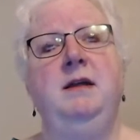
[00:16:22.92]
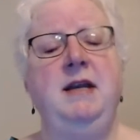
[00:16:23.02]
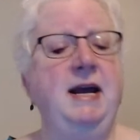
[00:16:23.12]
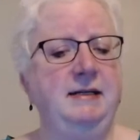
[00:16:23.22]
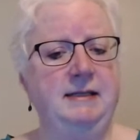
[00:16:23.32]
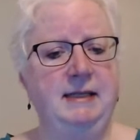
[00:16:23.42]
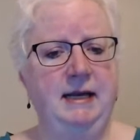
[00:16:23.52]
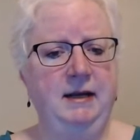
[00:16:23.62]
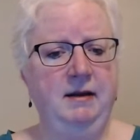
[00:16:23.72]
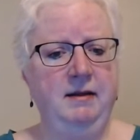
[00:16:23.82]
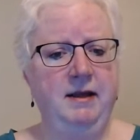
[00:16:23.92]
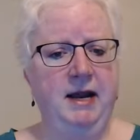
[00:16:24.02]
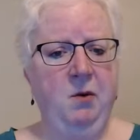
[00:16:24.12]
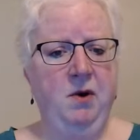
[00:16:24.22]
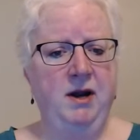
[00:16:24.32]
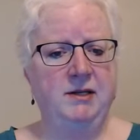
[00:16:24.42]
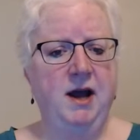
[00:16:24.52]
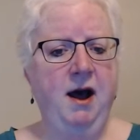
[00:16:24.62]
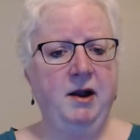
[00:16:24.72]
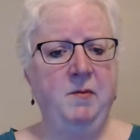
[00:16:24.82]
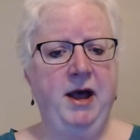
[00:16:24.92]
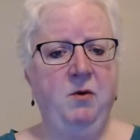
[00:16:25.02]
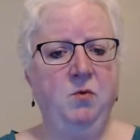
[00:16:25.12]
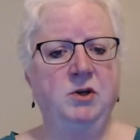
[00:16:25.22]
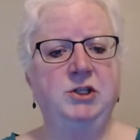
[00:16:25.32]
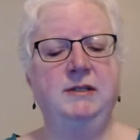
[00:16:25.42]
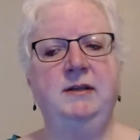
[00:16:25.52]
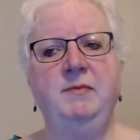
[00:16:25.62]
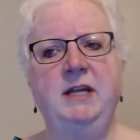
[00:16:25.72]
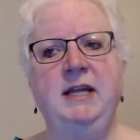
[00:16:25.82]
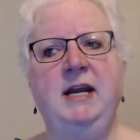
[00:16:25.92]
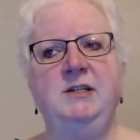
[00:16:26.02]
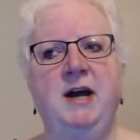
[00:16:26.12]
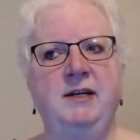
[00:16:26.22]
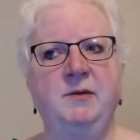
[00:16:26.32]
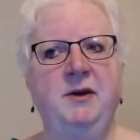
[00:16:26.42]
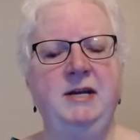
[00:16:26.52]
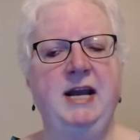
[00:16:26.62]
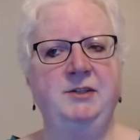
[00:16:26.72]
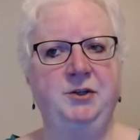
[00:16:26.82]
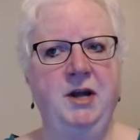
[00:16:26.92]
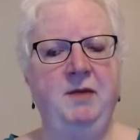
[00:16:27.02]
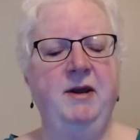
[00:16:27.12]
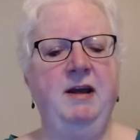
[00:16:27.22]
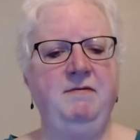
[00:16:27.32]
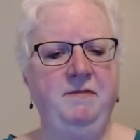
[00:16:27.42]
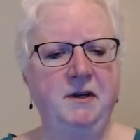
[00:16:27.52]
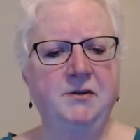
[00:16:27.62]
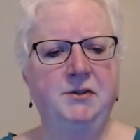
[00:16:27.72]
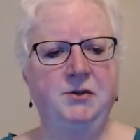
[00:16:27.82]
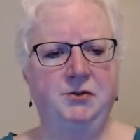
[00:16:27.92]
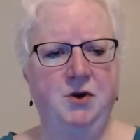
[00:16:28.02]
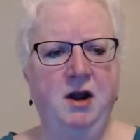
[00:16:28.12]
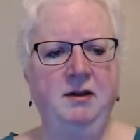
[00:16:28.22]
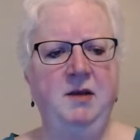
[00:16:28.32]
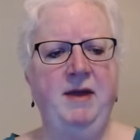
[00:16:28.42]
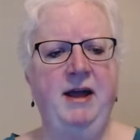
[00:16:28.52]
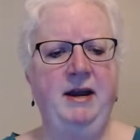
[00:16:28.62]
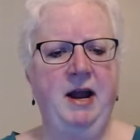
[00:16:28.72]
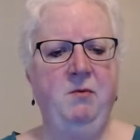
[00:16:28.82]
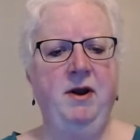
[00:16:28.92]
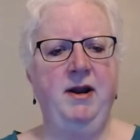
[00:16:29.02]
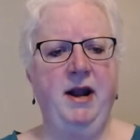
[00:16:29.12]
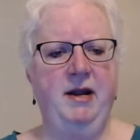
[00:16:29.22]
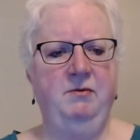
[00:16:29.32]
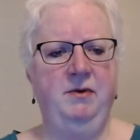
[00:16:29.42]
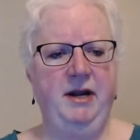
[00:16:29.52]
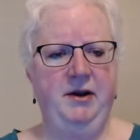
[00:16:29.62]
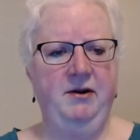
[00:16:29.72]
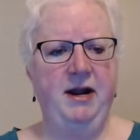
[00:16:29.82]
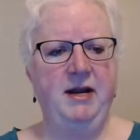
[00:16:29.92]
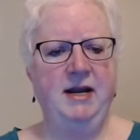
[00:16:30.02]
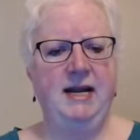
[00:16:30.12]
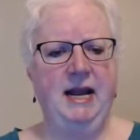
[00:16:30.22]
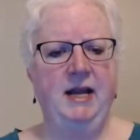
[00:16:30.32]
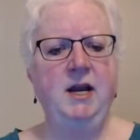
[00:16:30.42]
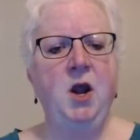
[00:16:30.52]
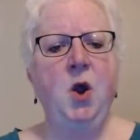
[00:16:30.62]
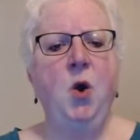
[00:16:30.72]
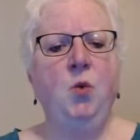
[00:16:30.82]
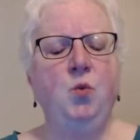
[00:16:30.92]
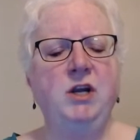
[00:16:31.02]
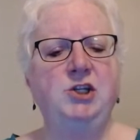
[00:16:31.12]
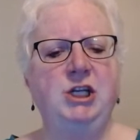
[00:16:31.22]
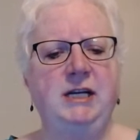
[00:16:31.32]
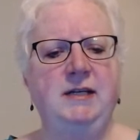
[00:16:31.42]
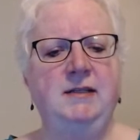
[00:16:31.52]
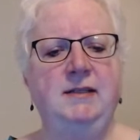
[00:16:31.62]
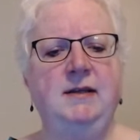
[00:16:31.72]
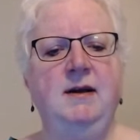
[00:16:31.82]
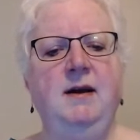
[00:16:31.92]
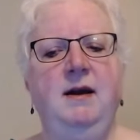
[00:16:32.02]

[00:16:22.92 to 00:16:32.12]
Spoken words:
the next thing that I want to talk about, which is something that I talked about yesterday, but I feel so strongly about it, I want to kind of reiterate it again, which is